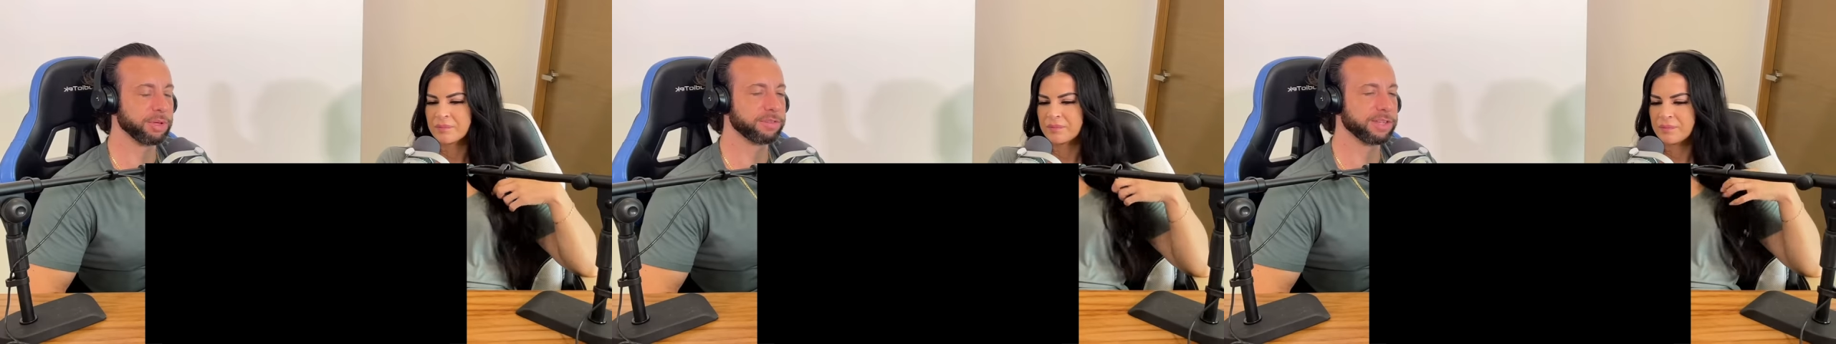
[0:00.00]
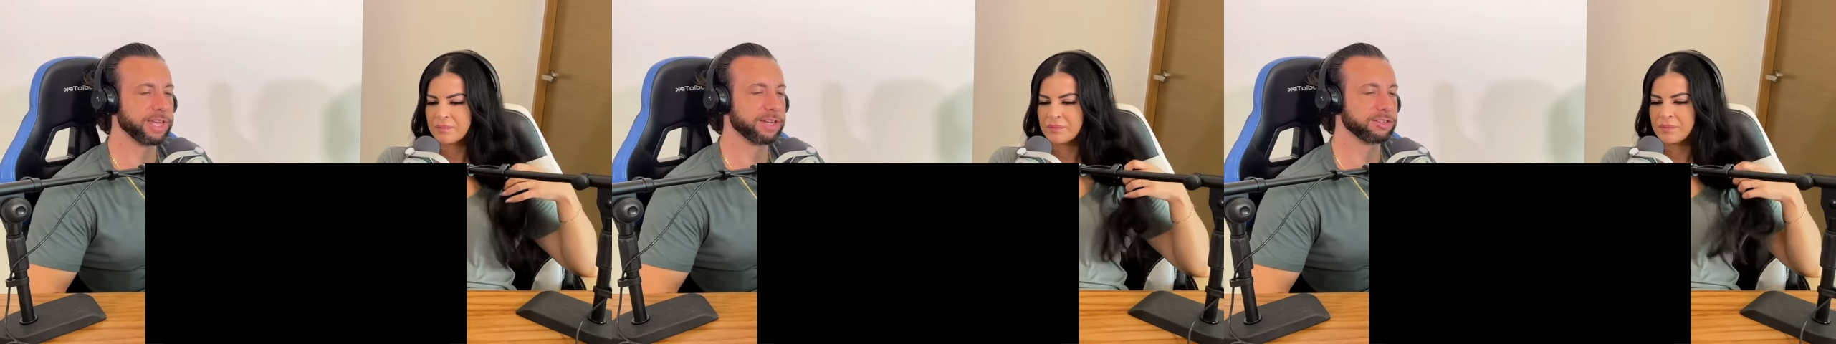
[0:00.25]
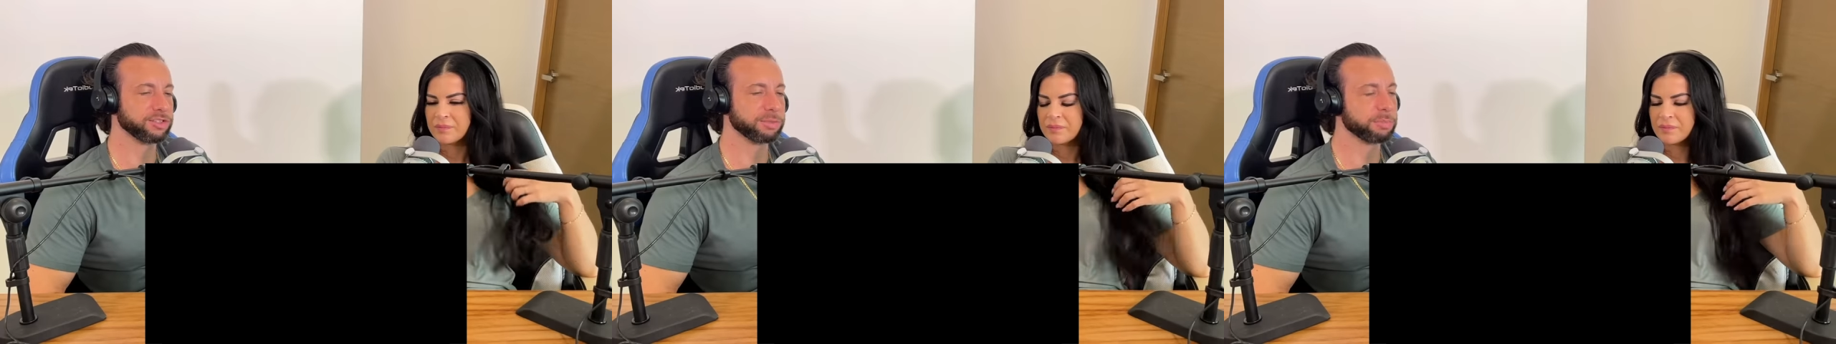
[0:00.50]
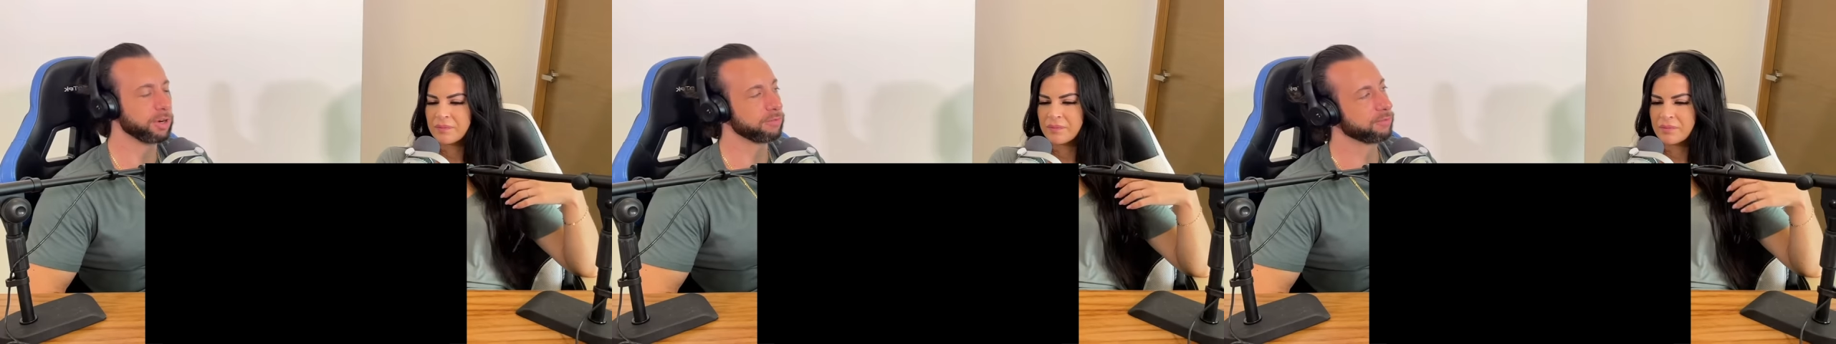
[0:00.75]
Speaker 1: built the
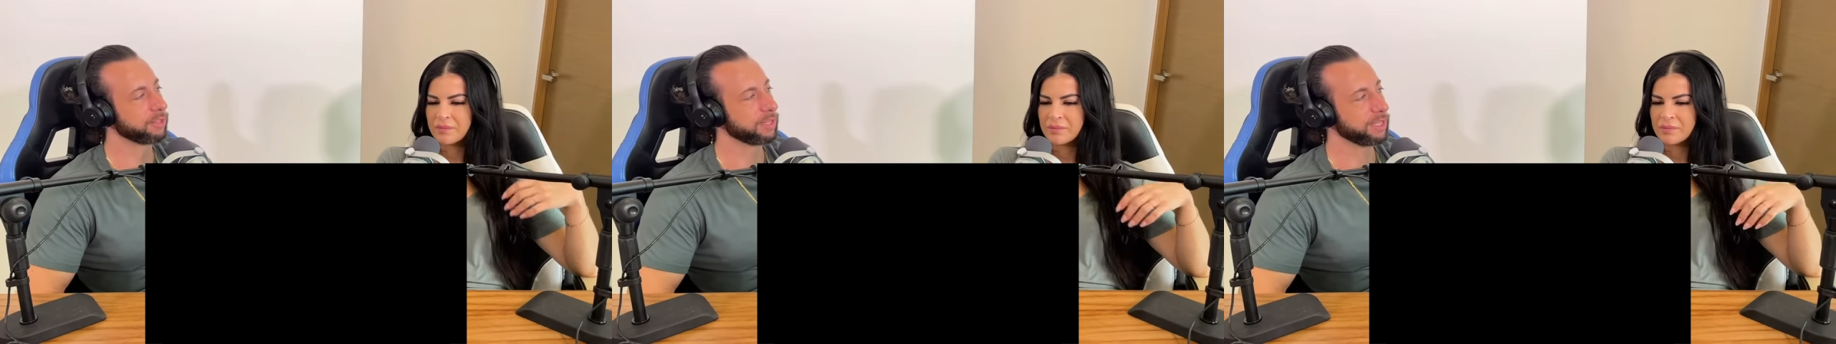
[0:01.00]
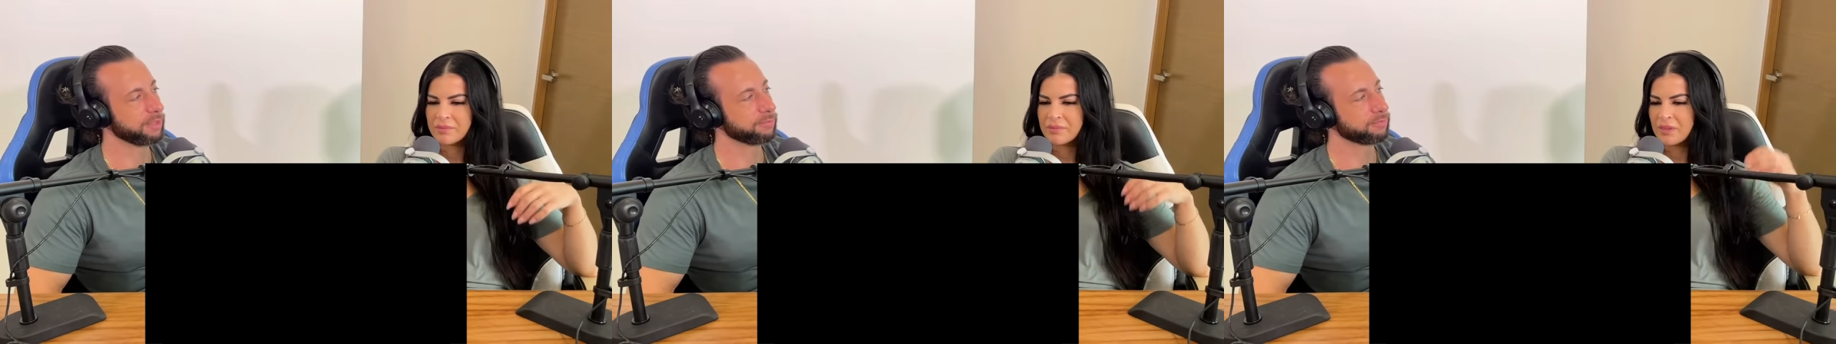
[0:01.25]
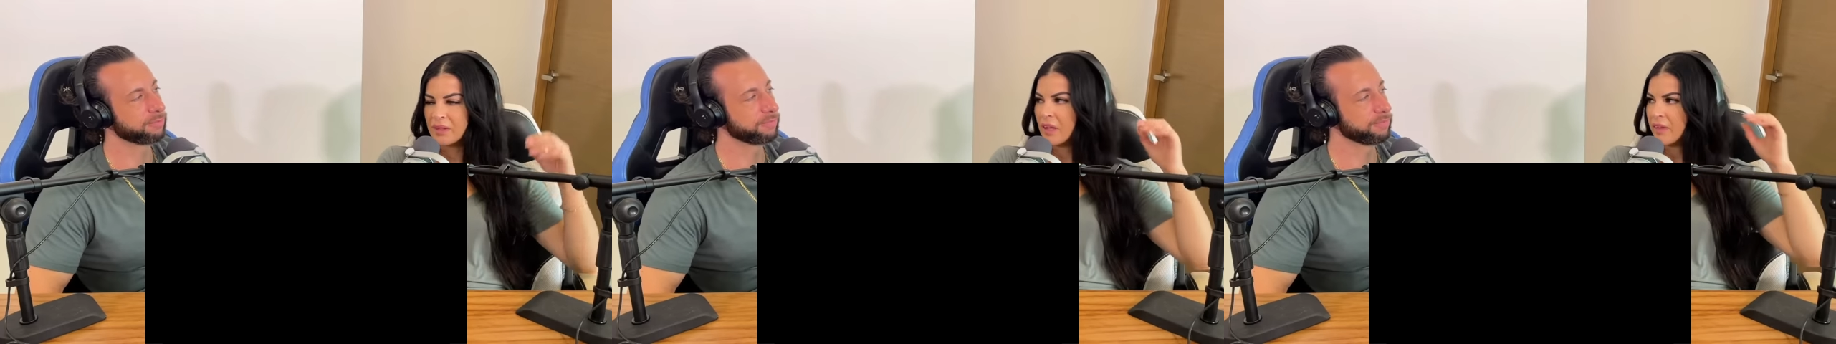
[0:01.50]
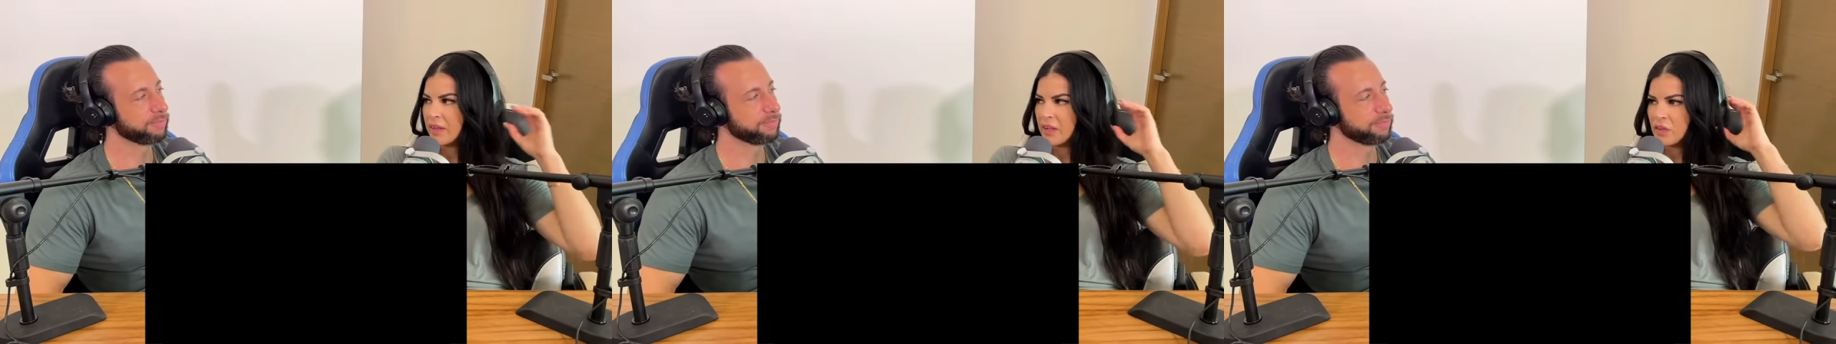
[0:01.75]
energy perfectly.
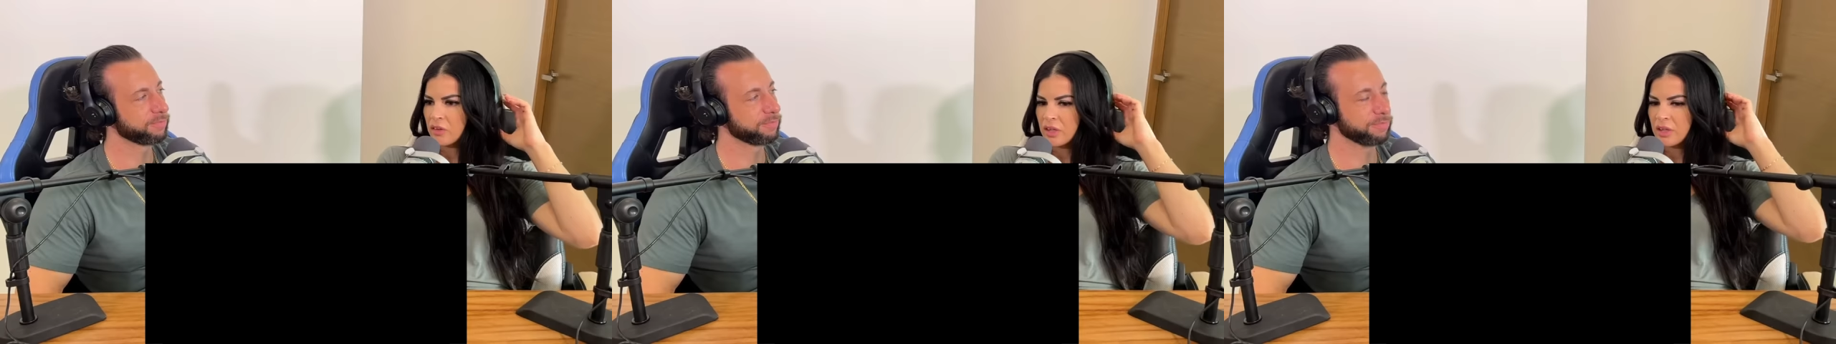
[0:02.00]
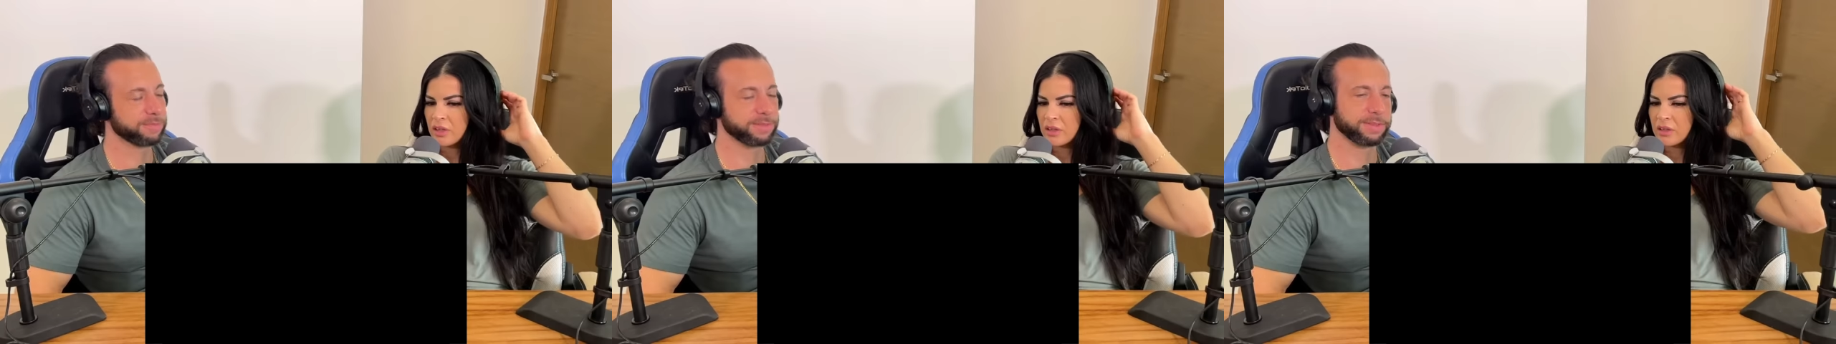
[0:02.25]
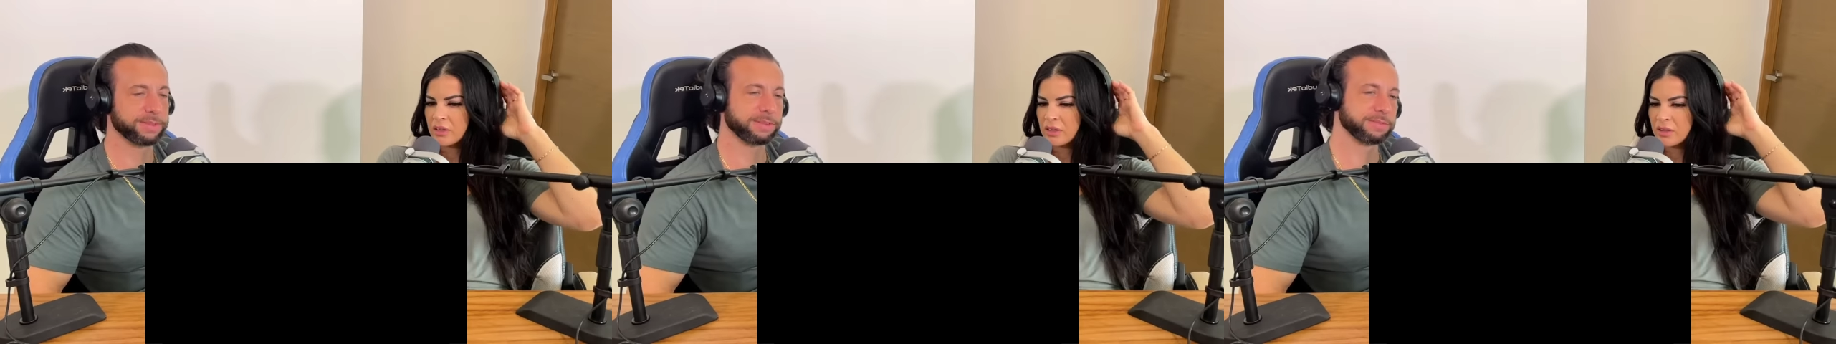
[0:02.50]
Speaker 2: Yeah, they killed it.